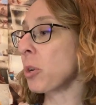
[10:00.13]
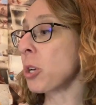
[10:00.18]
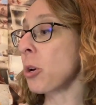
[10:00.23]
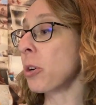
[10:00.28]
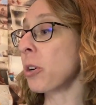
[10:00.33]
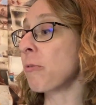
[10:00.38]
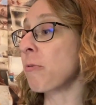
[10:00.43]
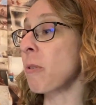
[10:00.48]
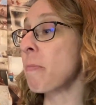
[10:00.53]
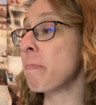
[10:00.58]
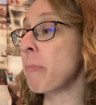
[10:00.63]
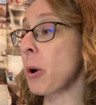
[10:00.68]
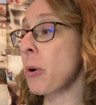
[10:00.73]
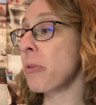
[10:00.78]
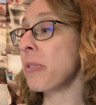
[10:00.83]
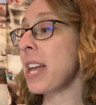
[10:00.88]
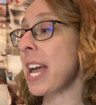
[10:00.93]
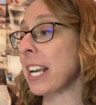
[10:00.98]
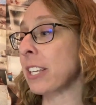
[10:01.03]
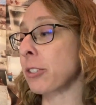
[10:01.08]
noted for
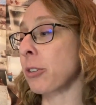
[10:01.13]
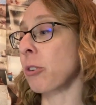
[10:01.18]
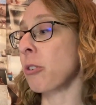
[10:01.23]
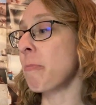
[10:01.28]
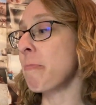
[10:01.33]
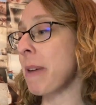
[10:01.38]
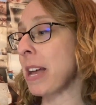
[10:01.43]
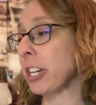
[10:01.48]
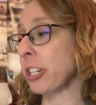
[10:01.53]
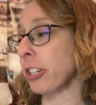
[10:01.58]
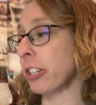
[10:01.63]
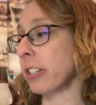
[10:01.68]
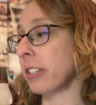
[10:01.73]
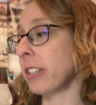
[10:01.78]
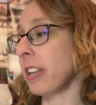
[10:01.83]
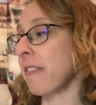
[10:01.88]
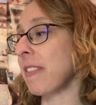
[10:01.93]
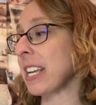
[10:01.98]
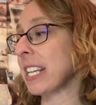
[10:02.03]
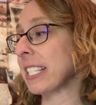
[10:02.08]
both external measures
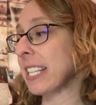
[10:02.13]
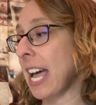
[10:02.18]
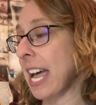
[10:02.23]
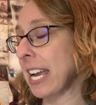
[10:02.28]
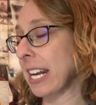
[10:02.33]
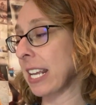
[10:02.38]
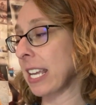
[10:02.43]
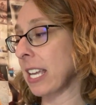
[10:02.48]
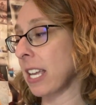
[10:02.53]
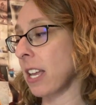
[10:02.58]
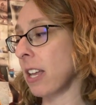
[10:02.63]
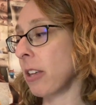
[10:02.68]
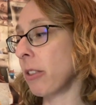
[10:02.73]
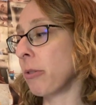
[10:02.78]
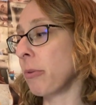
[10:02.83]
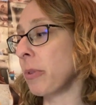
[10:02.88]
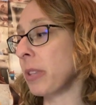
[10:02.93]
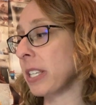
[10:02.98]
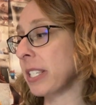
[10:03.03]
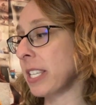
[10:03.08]
of anxiety
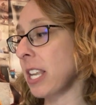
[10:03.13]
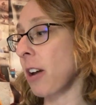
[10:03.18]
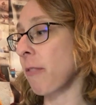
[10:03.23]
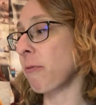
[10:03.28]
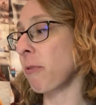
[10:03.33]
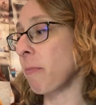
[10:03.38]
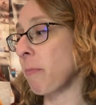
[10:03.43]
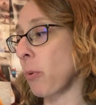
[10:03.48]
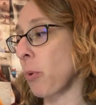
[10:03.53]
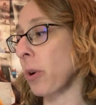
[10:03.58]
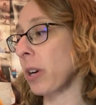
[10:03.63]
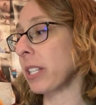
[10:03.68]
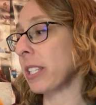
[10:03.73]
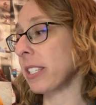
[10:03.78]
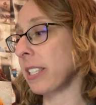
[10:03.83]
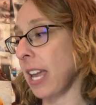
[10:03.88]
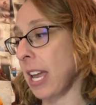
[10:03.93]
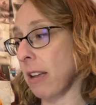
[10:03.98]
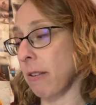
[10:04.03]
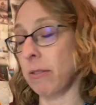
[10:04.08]
through the self-report
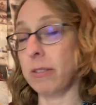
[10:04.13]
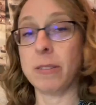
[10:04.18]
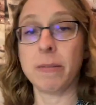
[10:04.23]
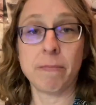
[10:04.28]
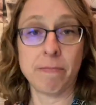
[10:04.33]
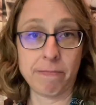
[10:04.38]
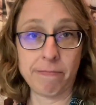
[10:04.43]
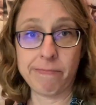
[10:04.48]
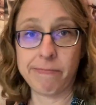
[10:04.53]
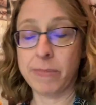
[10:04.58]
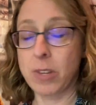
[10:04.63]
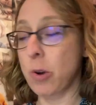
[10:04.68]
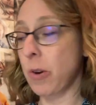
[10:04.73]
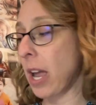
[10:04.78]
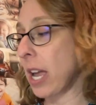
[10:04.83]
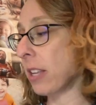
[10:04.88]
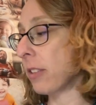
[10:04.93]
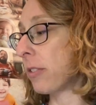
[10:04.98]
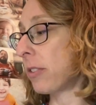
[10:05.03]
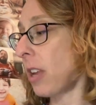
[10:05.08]
scales.
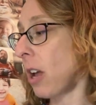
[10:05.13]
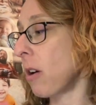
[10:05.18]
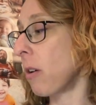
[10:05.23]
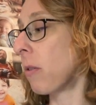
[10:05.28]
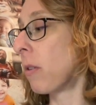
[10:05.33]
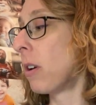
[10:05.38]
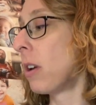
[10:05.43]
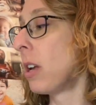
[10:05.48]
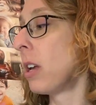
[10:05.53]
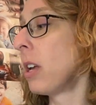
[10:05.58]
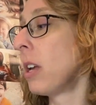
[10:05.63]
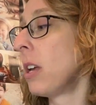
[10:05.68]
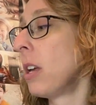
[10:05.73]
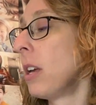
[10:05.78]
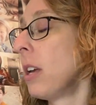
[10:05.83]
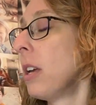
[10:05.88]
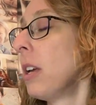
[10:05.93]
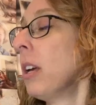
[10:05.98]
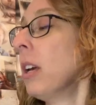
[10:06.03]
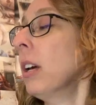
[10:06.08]
Okay, so
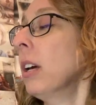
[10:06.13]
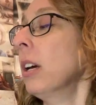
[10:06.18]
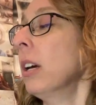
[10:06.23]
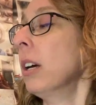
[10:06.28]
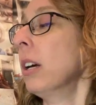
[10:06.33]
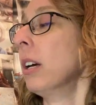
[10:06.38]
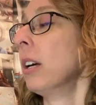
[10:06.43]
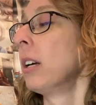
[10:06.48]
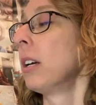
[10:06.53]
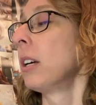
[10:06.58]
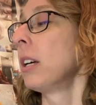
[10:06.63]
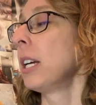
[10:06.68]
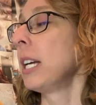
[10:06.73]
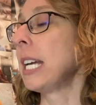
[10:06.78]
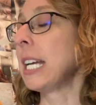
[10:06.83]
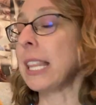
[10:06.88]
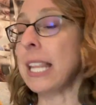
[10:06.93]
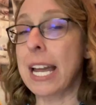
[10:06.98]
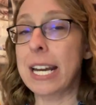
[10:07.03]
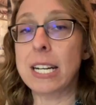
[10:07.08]

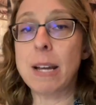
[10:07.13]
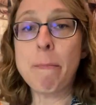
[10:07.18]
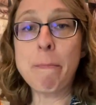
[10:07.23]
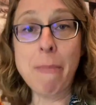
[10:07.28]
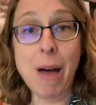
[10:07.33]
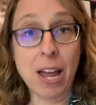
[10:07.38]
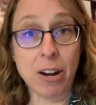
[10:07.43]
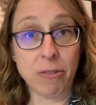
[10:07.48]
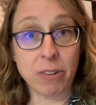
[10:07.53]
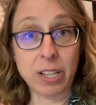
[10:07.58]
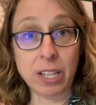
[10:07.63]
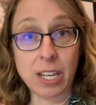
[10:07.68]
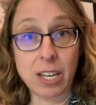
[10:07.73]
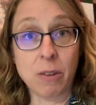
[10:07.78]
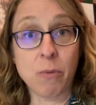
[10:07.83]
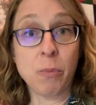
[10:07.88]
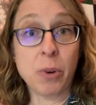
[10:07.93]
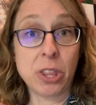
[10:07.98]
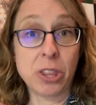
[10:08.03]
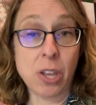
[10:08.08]
it lined up moderately
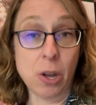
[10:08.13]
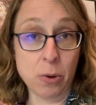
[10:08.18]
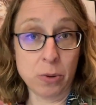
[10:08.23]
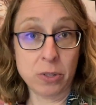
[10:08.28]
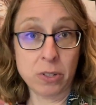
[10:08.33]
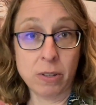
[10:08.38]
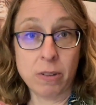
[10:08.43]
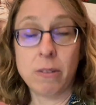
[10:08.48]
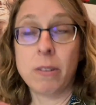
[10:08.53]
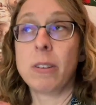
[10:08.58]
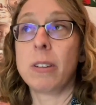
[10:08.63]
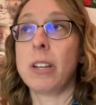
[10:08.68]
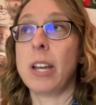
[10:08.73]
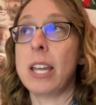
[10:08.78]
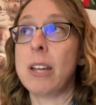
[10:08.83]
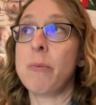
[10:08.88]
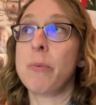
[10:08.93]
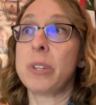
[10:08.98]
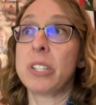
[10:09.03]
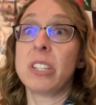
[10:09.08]
with those.
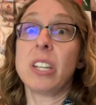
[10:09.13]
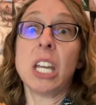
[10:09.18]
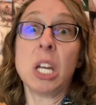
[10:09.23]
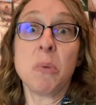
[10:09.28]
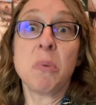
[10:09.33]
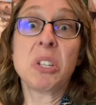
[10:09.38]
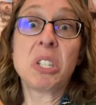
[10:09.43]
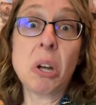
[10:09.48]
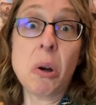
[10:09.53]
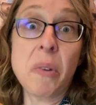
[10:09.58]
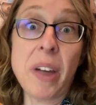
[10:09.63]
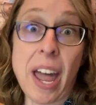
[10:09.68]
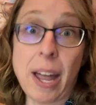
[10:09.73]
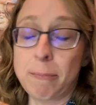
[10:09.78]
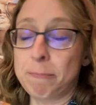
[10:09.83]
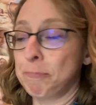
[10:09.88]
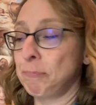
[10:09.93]
It was okay.